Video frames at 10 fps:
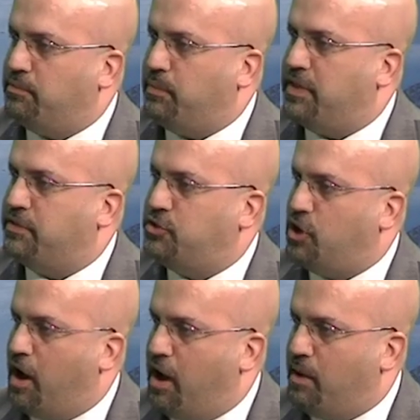with
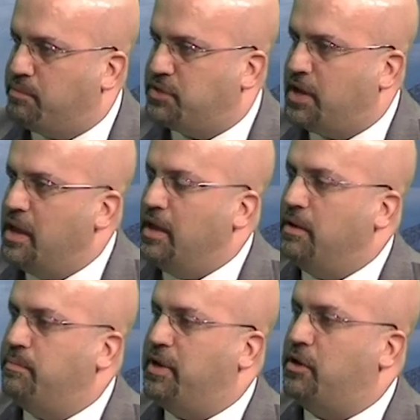jobs.
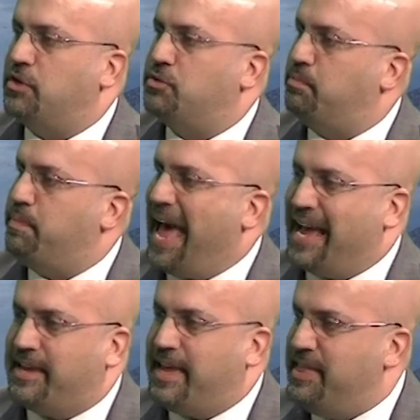Because
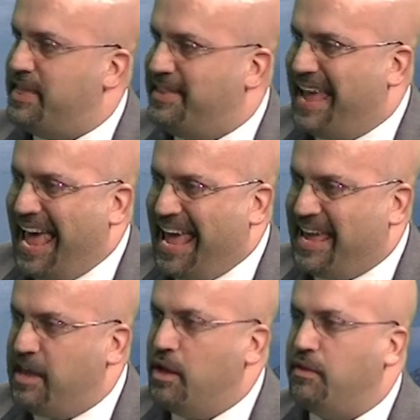back in the day,